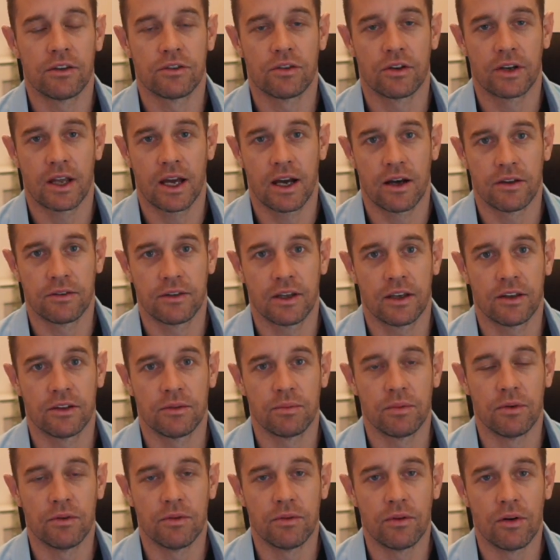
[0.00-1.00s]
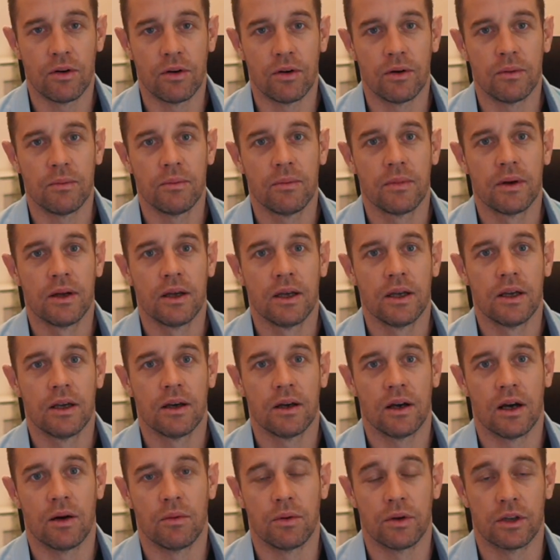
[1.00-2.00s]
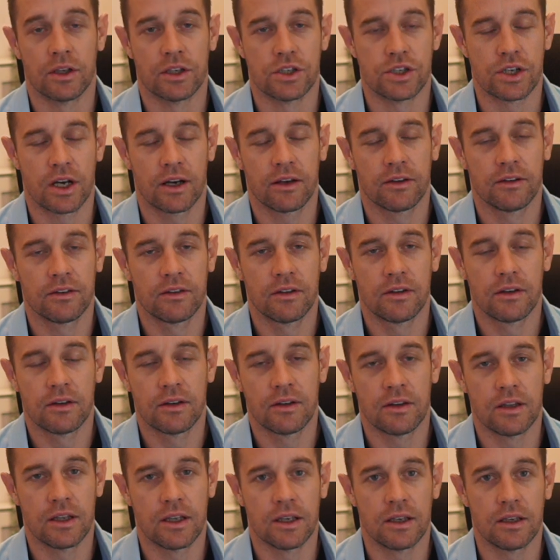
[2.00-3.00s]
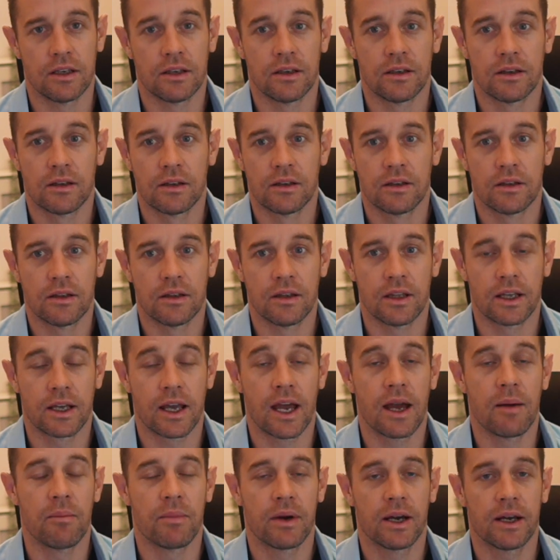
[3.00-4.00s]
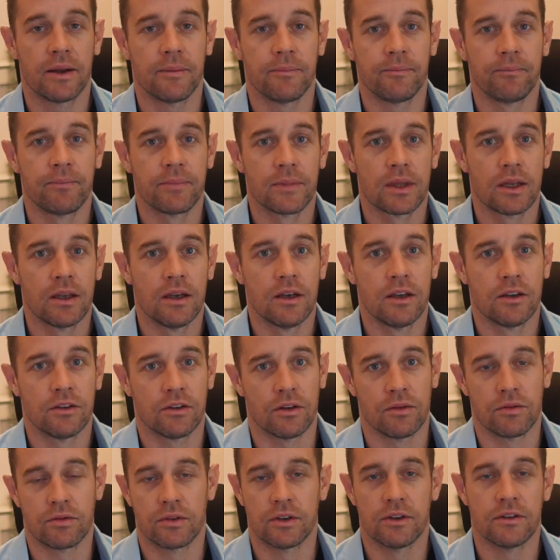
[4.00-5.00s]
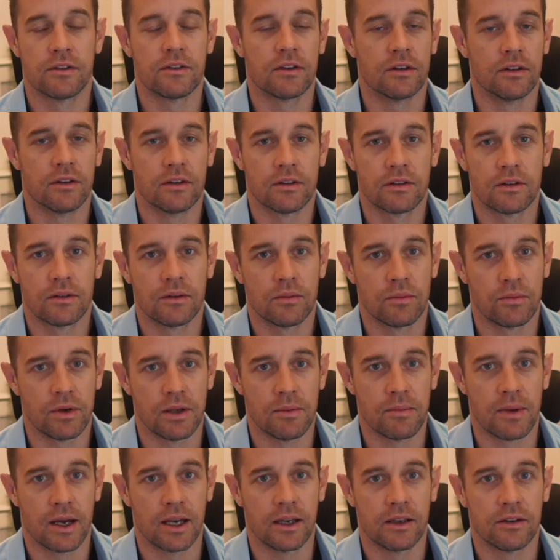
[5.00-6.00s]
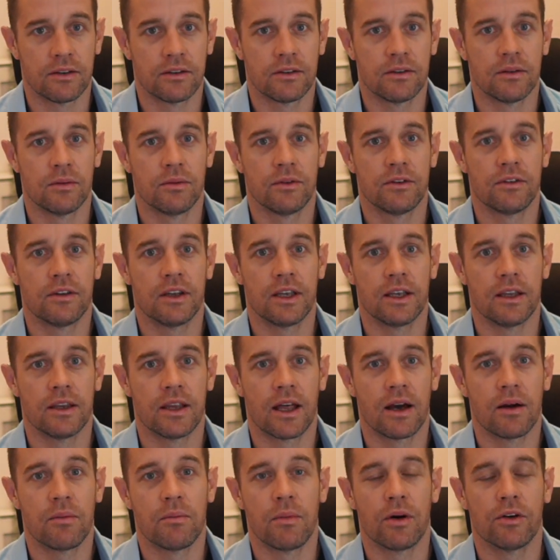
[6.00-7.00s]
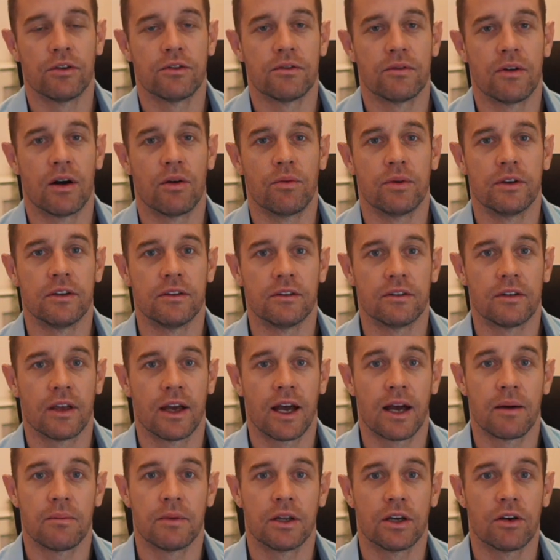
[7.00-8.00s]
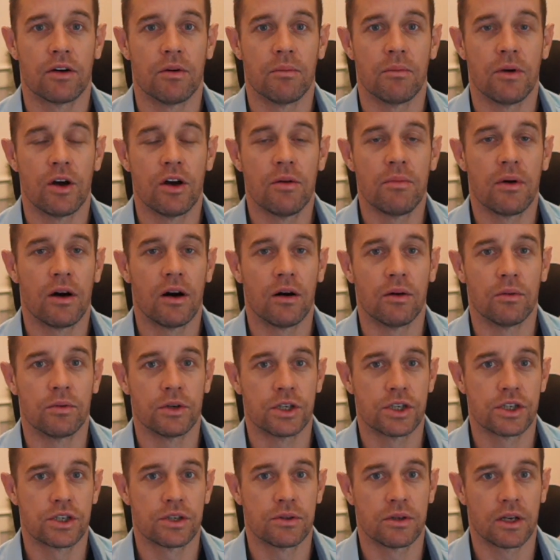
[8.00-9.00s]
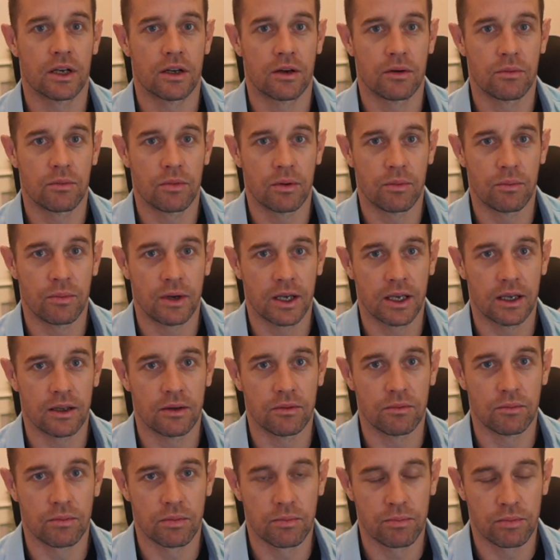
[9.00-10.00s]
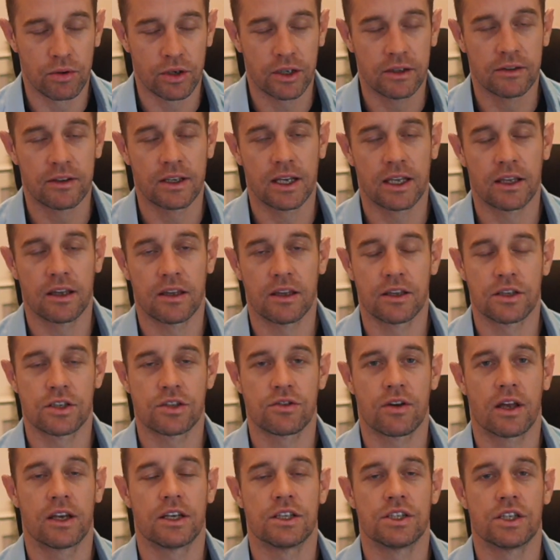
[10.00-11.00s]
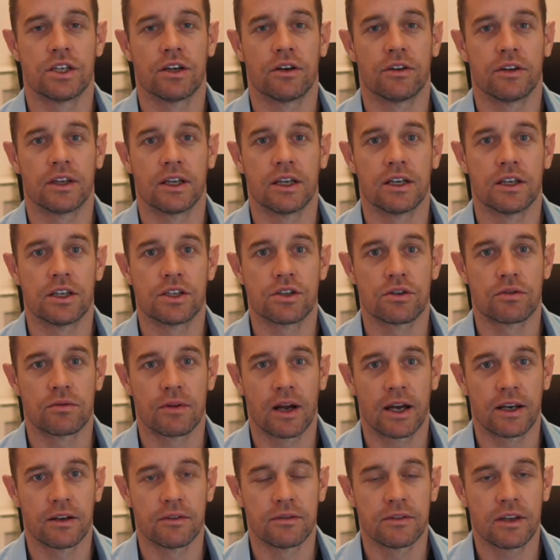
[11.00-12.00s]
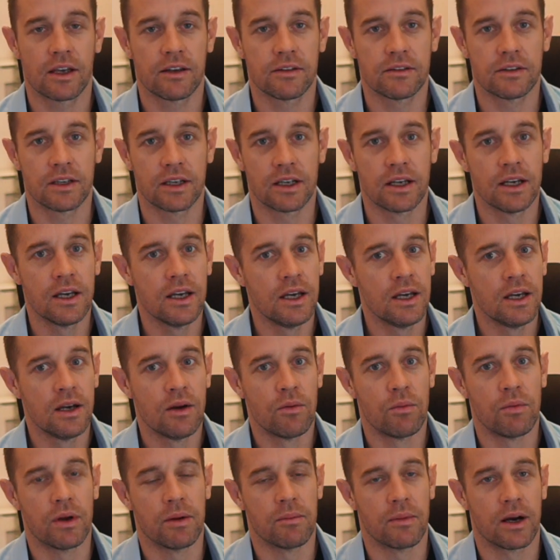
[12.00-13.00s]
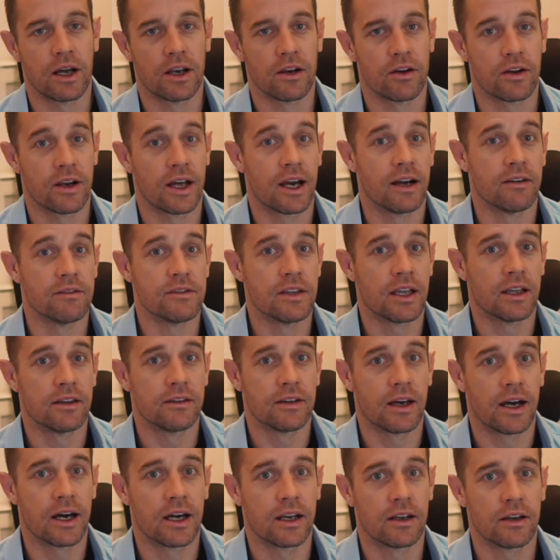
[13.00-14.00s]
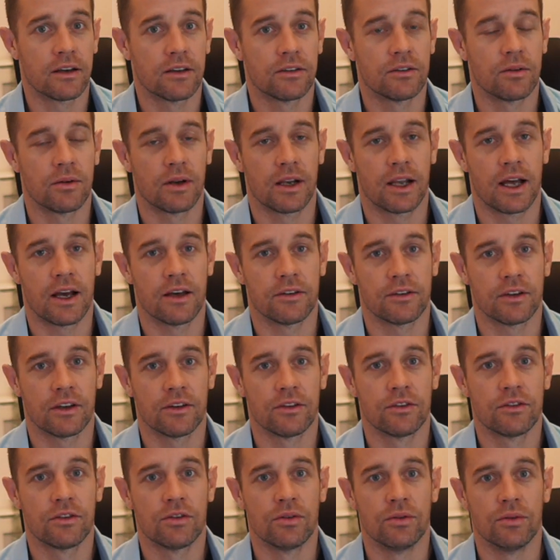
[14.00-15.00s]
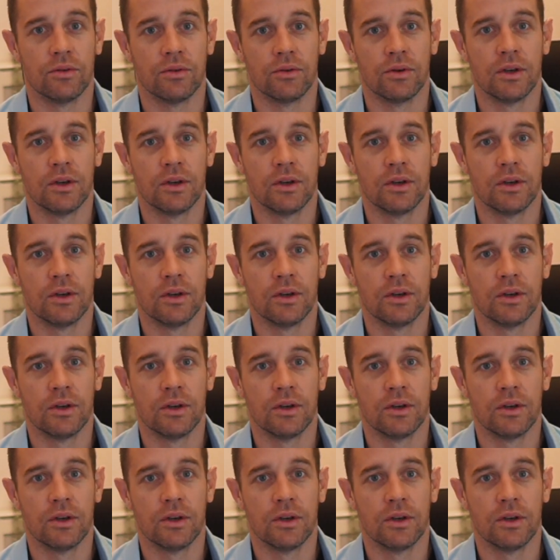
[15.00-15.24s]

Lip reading: how tests perform, we'll adjust the campaign. So for instance, we may see that most of our wins are happening on mobile, which, when we're putting together the strategy on the initial round of testing, we might not have that data. So it allows us to